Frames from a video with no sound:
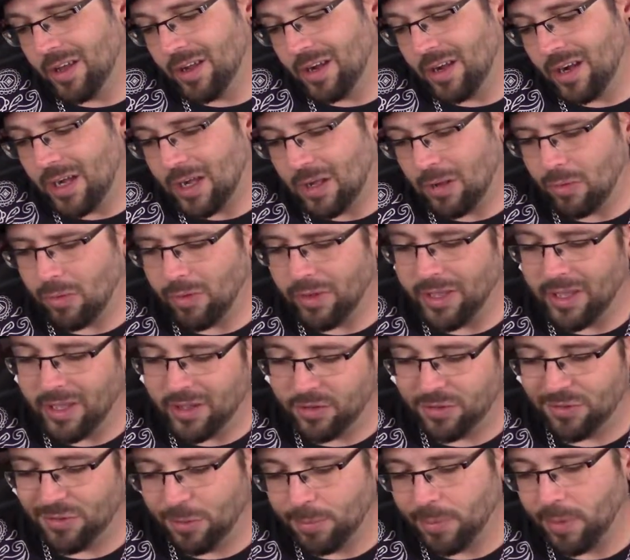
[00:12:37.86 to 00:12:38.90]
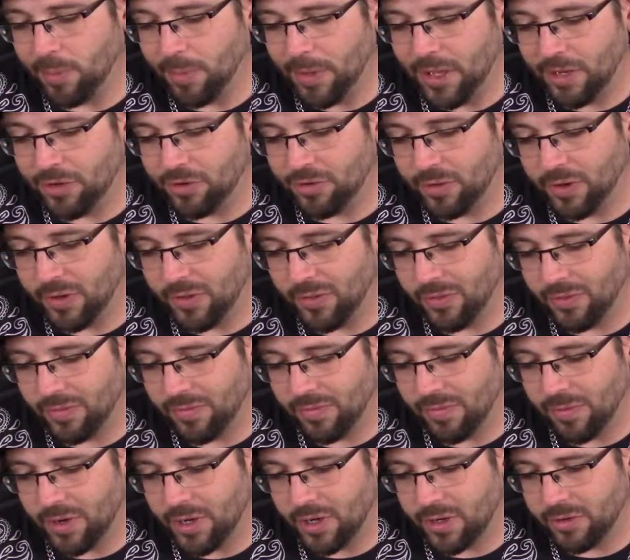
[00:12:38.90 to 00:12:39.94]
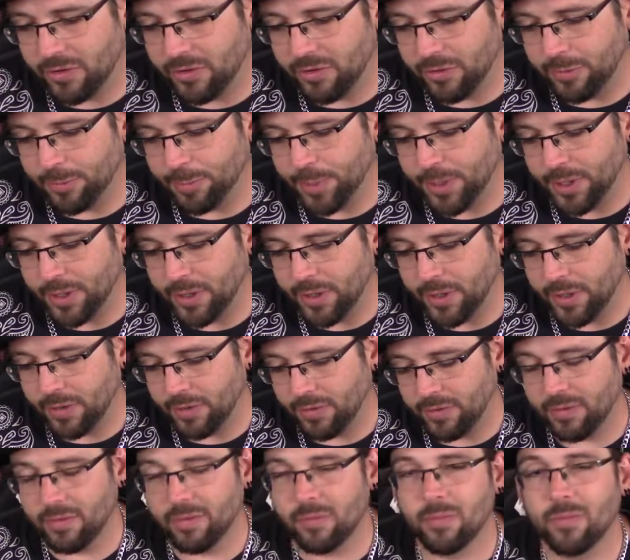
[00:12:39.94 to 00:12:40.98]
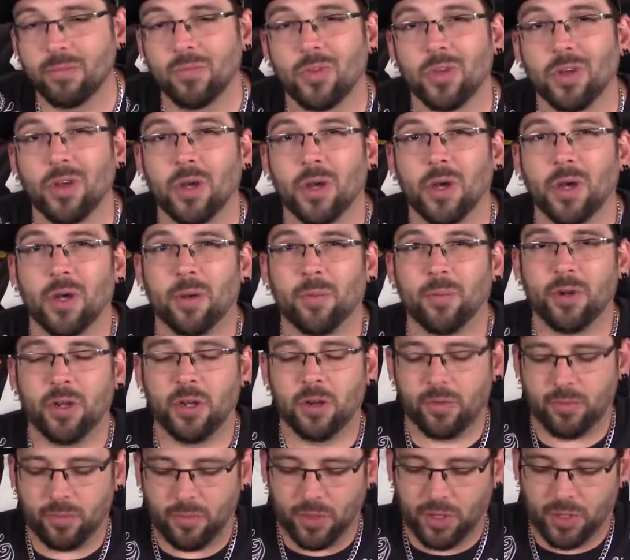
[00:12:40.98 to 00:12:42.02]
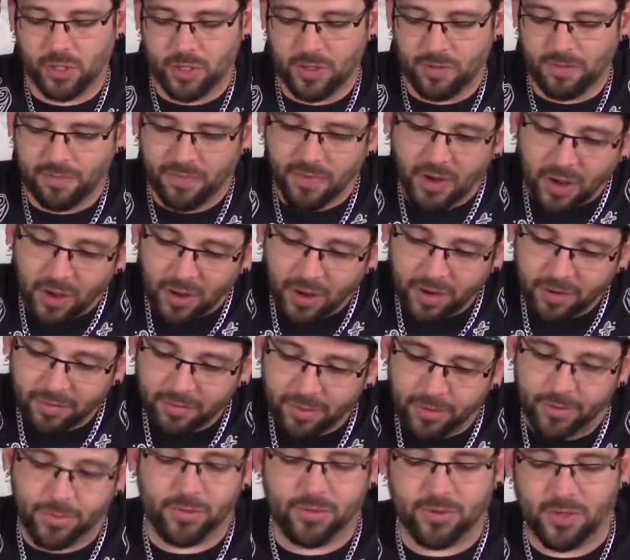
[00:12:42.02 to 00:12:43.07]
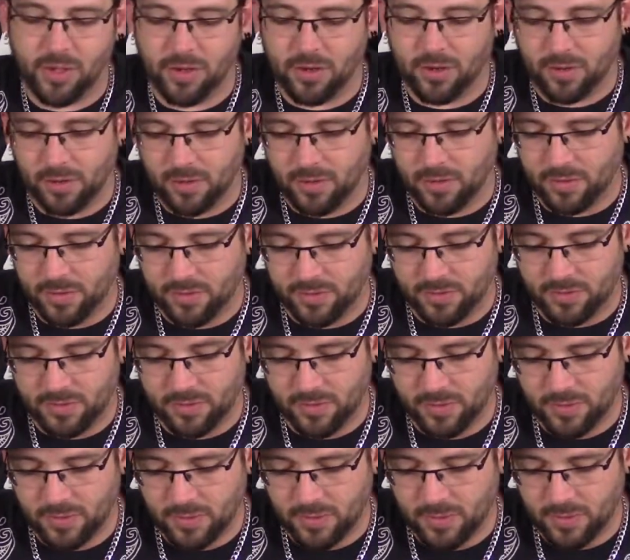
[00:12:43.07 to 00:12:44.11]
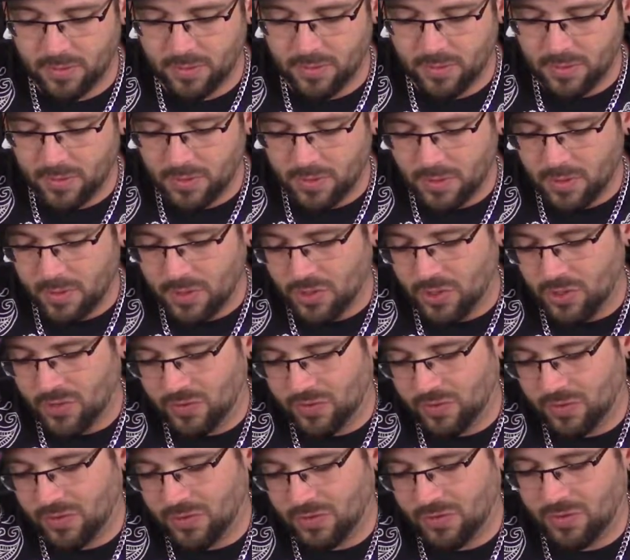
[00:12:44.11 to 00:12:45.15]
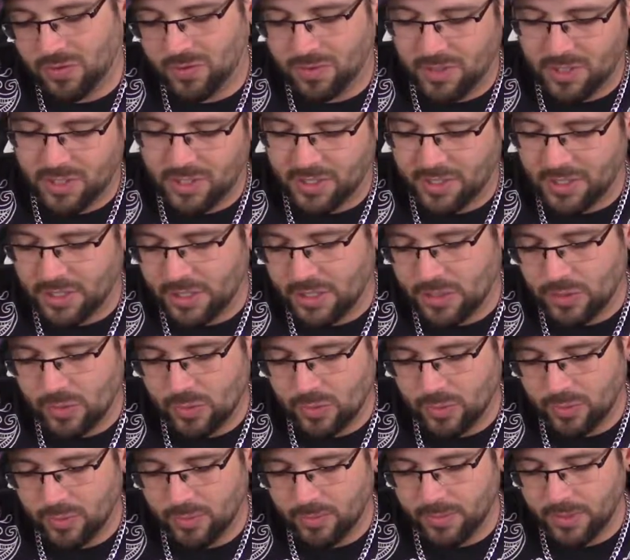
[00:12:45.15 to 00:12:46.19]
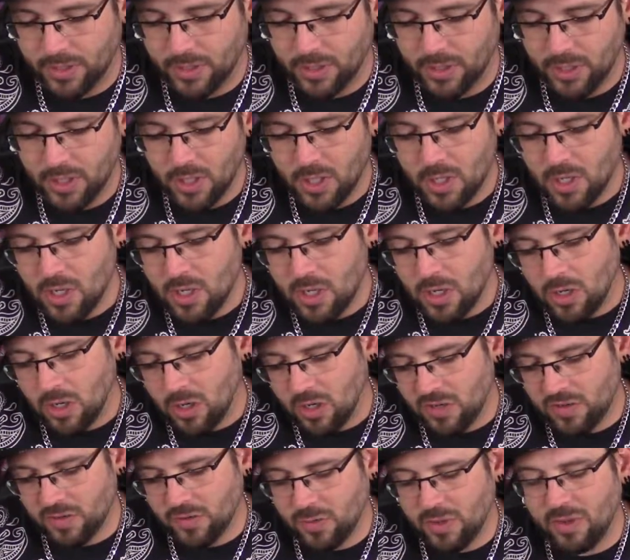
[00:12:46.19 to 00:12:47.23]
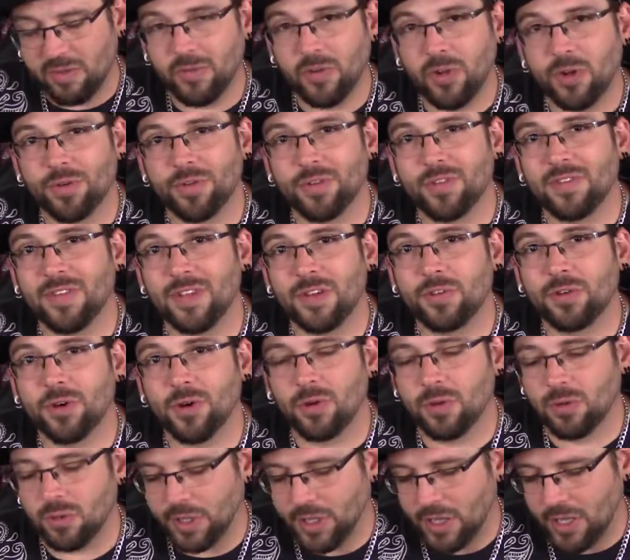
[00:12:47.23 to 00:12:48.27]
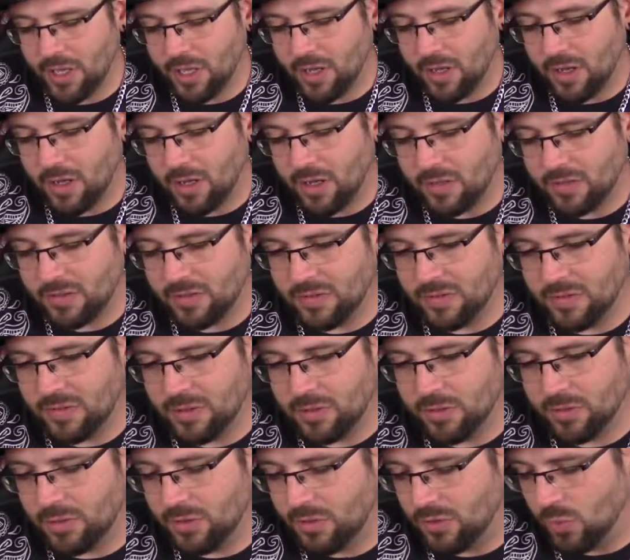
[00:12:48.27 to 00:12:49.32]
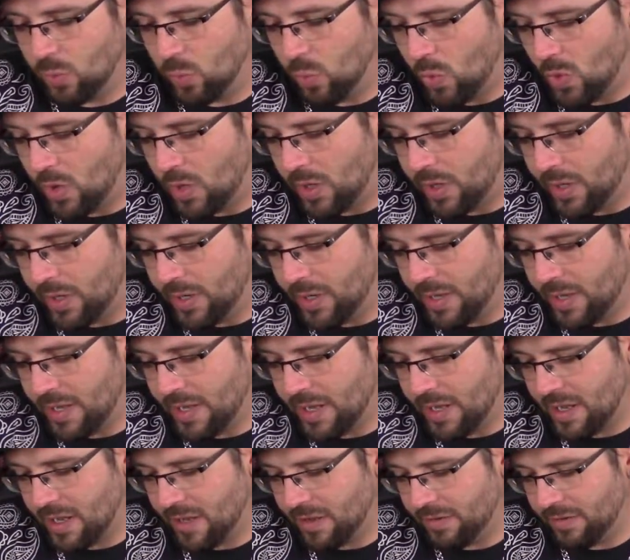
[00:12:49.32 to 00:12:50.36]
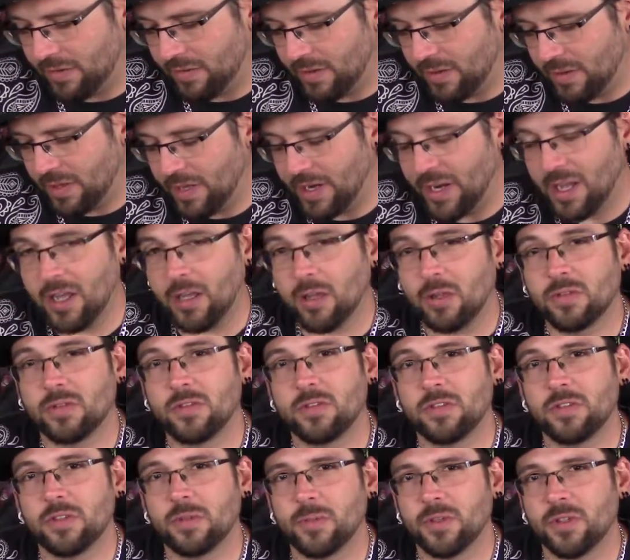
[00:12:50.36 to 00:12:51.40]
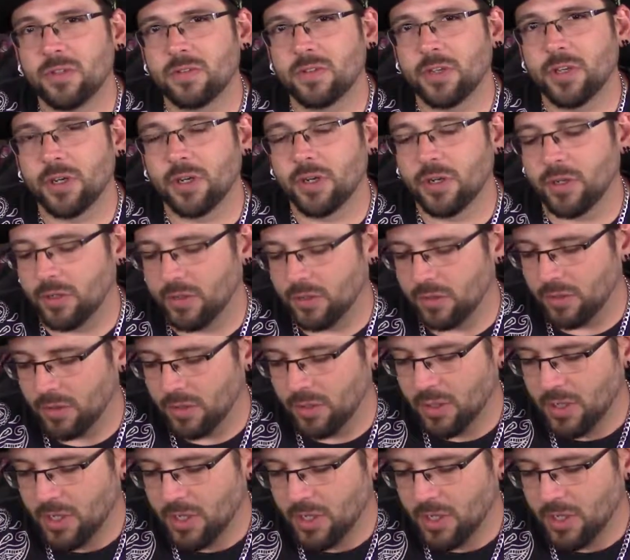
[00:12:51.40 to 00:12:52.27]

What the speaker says: I'll get Super Patriot and the Freak just because I'm not really fond of those characters, just because they're not that cool to me. Also, I've noticed that Total Chaos Series 1 has an Al Simmons character,